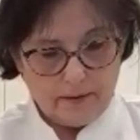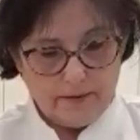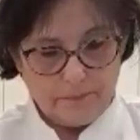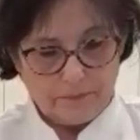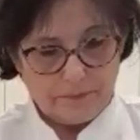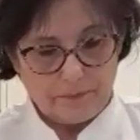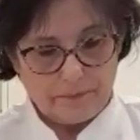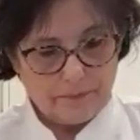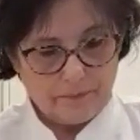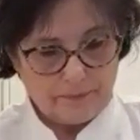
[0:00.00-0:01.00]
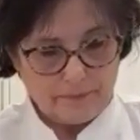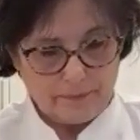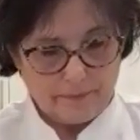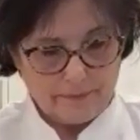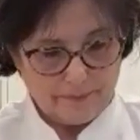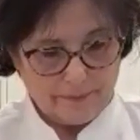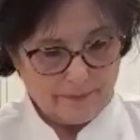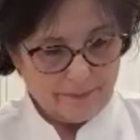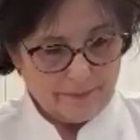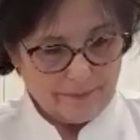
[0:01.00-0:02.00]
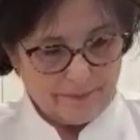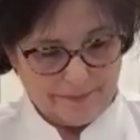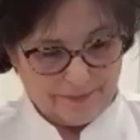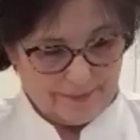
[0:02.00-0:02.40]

I don't know, I'd be scared doing it that way.